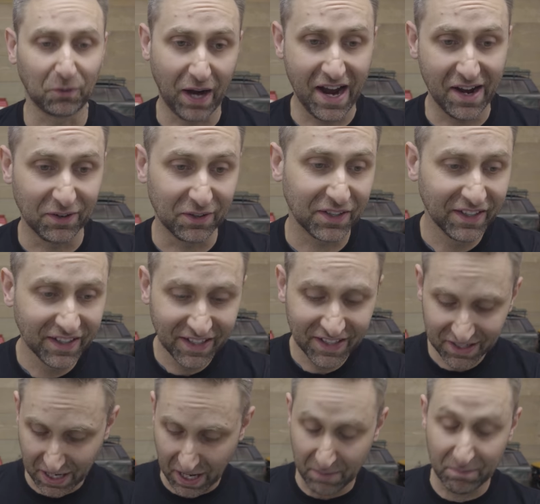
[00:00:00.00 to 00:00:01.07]
around.
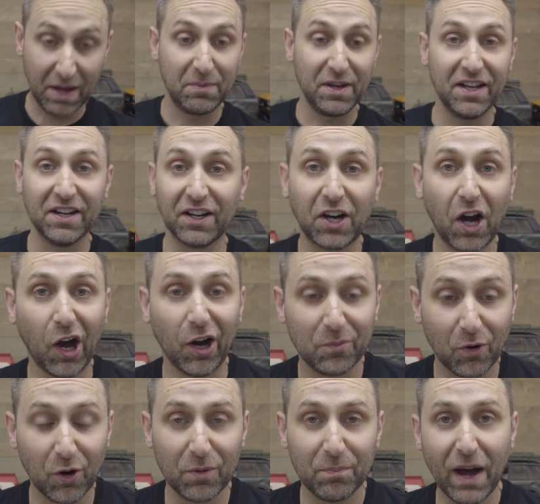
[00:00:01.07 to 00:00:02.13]
Uh, maybe in a
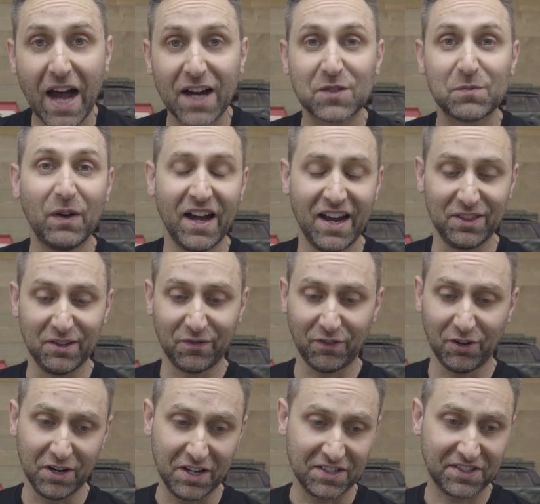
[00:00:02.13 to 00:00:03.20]
cardboard box behind the
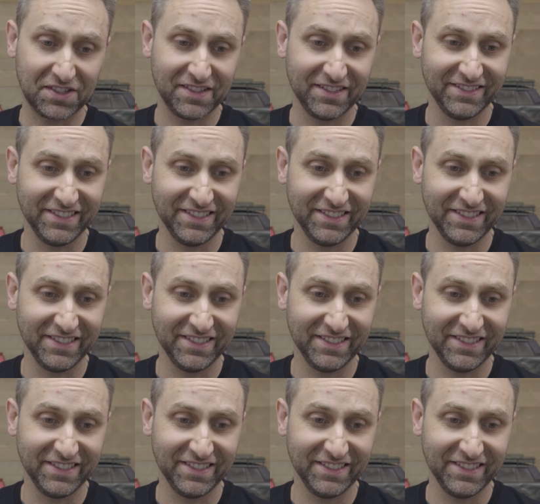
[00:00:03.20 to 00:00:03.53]
furnace.